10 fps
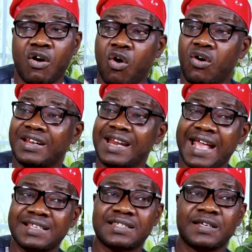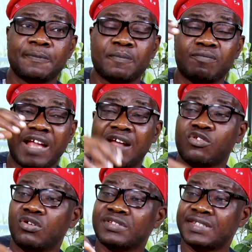unless
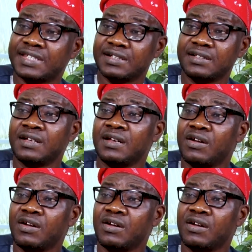and until